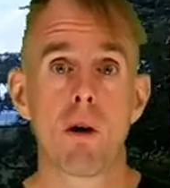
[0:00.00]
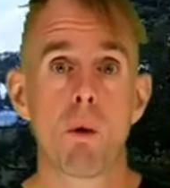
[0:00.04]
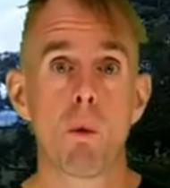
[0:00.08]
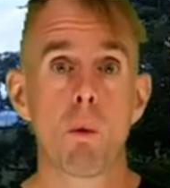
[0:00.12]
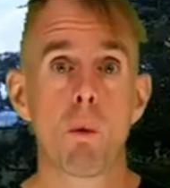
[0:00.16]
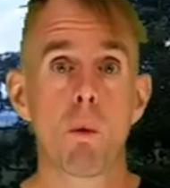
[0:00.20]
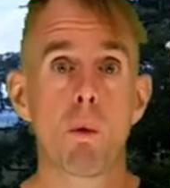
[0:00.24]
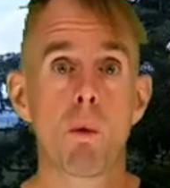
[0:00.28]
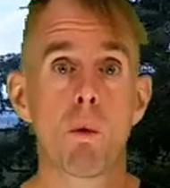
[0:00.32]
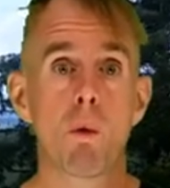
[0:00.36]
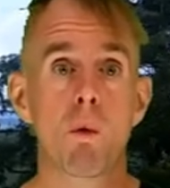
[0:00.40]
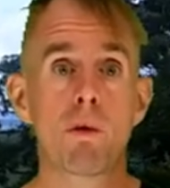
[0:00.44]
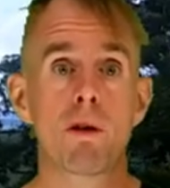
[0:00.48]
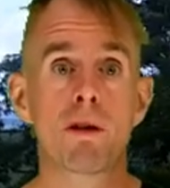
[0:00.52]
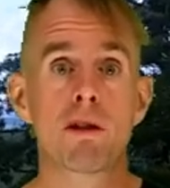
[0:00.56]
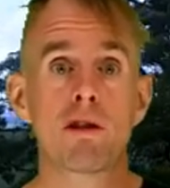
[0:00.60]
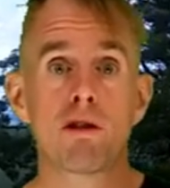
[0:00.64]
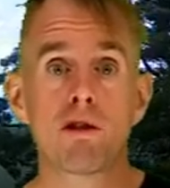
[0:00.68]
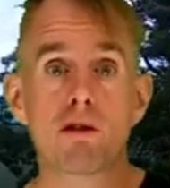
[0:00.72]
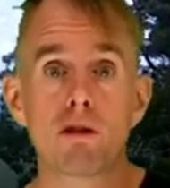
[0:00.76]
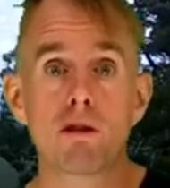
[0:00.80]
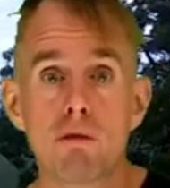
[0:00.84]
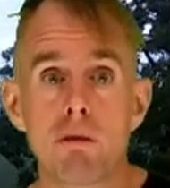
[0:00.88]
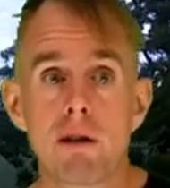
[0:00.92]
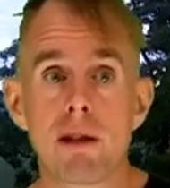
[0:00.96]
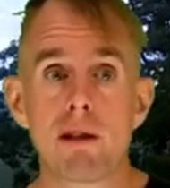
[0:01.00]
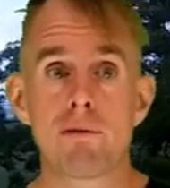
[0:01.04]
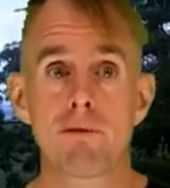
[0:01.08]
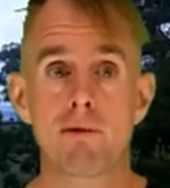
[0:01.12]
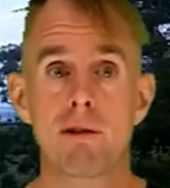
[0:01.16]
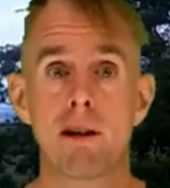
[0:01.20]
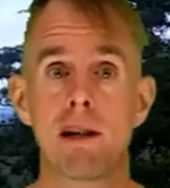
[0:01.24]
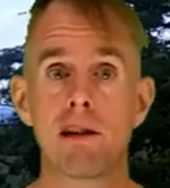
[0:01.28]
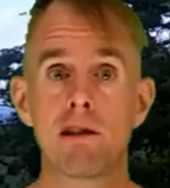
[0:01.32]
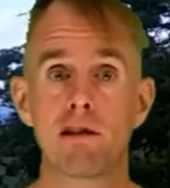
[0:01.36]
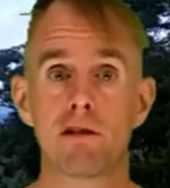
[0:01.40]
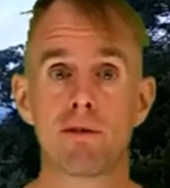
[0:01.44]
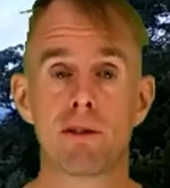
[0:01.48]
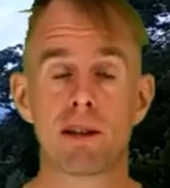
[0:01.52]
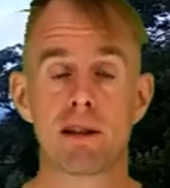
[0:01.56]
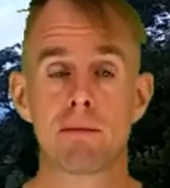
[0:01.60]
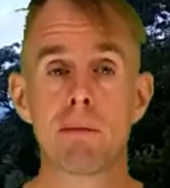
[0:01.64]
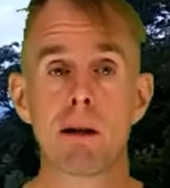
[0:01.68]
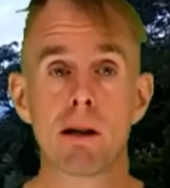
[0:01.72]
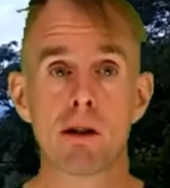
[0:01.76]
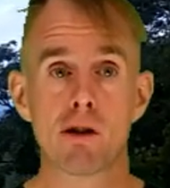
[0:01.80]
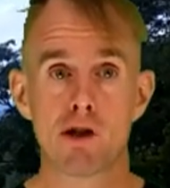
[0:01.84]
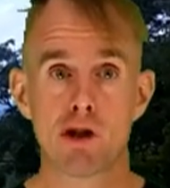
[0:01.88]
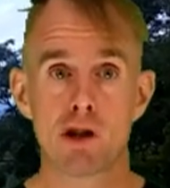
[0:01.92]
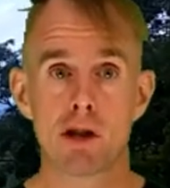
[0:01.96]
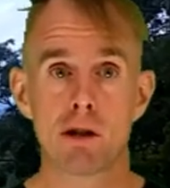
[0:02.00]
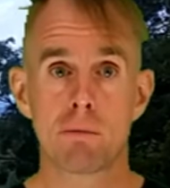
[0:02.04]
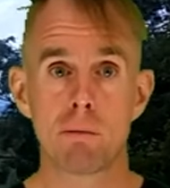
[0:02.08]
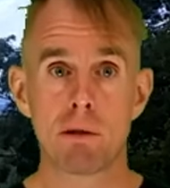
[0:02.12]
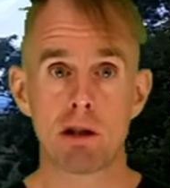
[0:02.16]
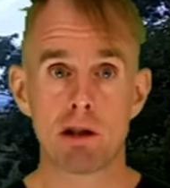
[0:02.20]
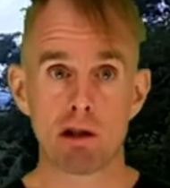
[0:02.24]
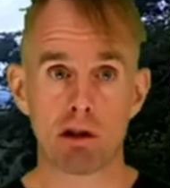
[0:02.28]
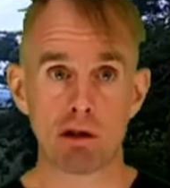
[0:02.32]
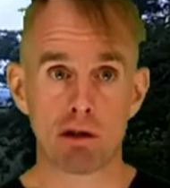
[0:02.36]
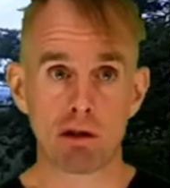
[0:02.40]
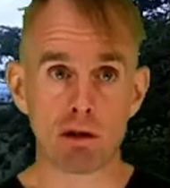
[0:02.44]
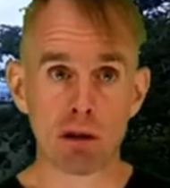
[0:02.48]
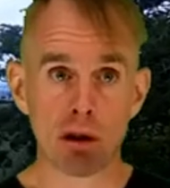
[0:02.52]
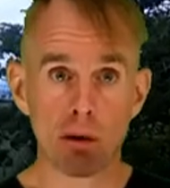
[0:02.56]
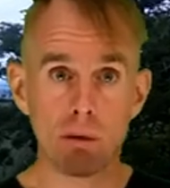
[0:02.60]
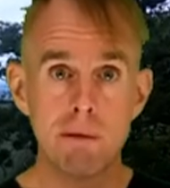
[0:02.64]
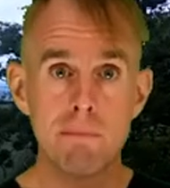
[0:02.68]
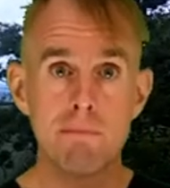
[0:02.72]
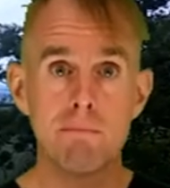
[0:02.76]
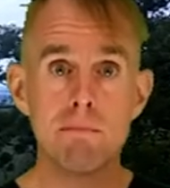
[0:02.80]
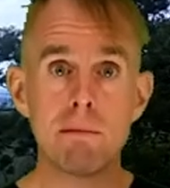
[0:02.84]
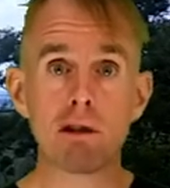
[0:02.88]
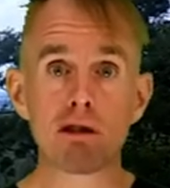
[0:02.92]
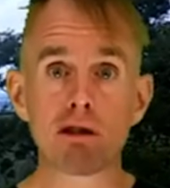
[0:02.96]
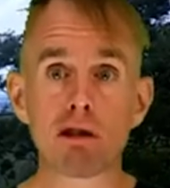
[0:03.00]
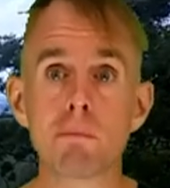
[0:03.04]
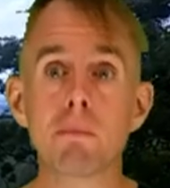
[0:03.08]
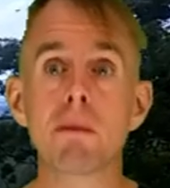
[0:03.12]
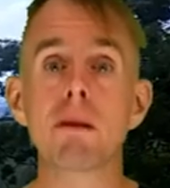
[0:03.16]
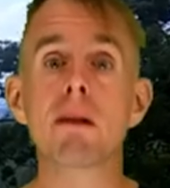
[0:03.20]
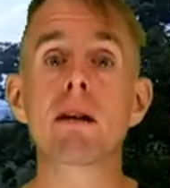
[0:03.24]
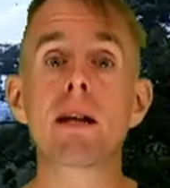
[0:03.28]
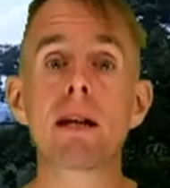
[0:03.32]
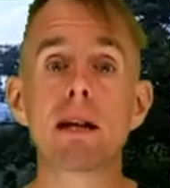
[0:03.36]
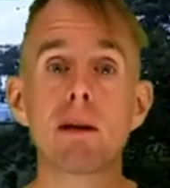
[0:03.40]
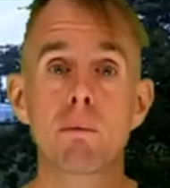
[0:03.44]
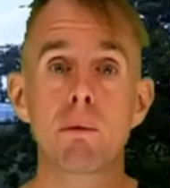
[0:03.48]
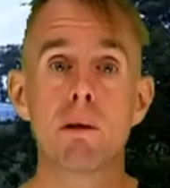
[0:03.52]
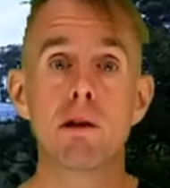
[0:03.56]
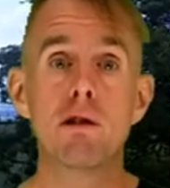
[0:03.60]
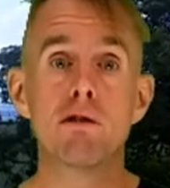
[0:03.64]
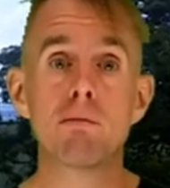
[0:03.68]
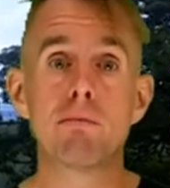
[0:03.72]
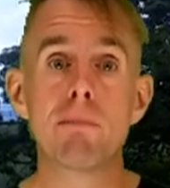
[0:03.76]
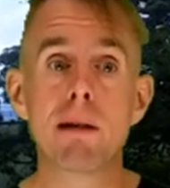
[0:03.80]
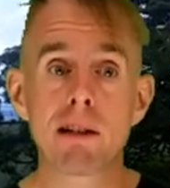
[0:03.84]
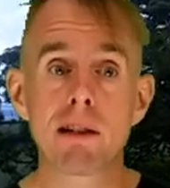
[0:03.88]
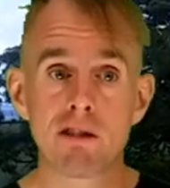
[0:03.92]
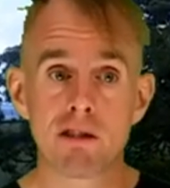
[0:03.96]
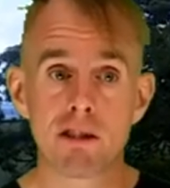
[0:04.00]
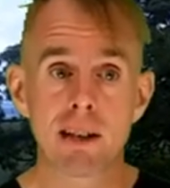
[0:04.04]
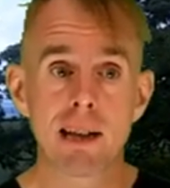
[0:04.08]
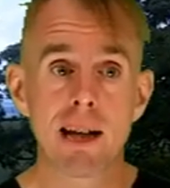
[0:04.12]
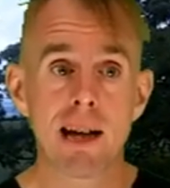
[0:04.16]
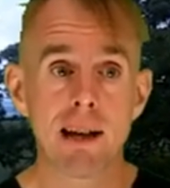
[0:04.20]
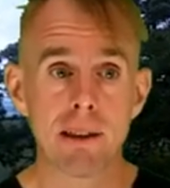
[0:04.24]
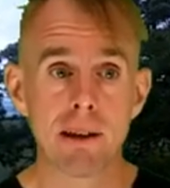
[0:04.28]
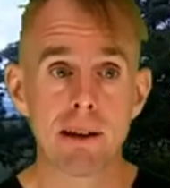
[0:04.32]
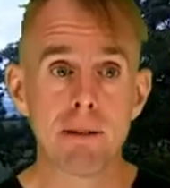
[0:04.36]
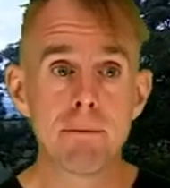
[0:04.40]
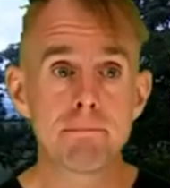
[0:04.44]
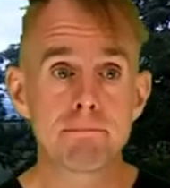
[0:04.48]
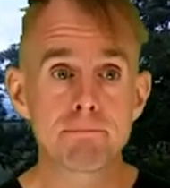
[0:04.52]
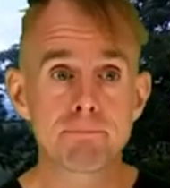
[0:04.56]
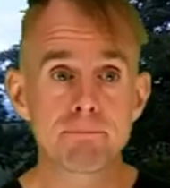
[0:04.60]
or the discrete phase of an emulsion, which is two immiscible liquids mixed together,